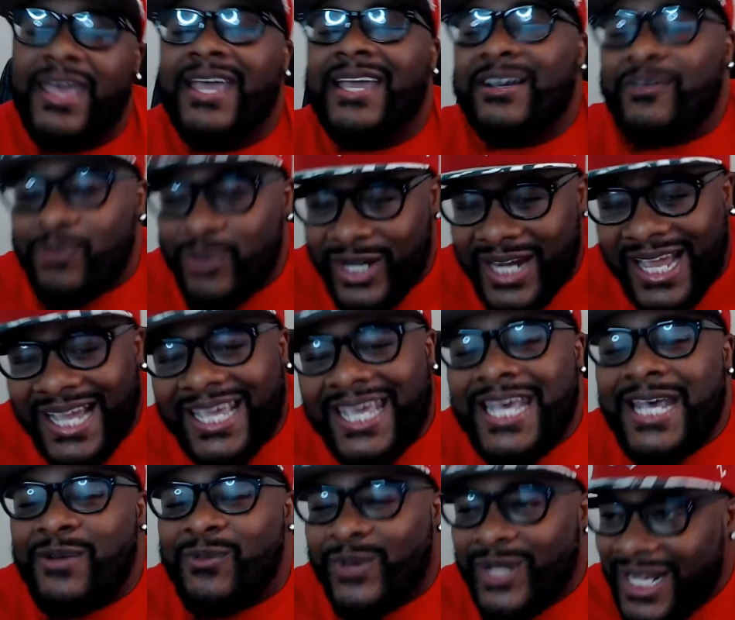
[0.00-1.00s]
when I do
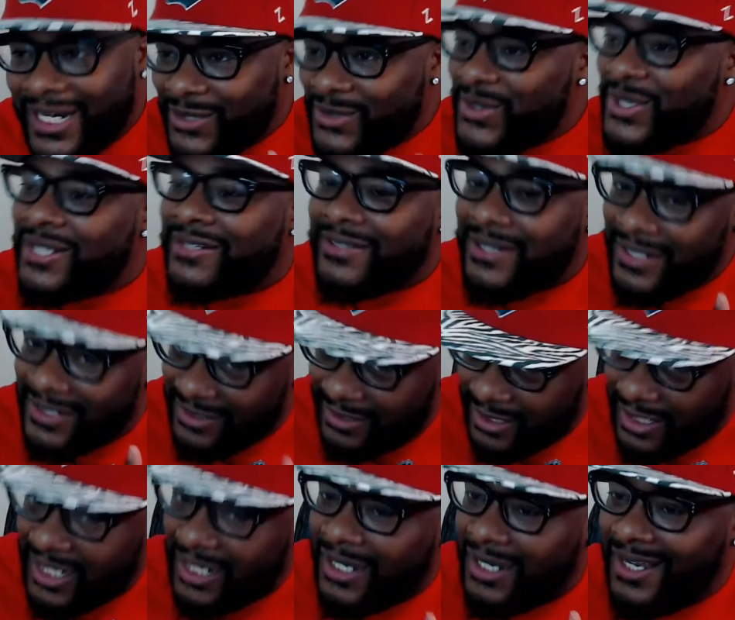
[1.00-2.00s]

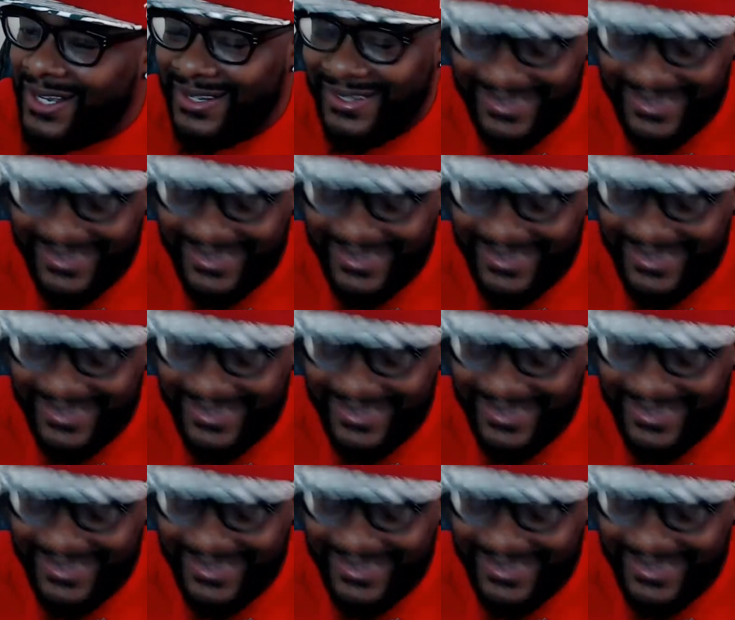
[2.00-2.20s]
the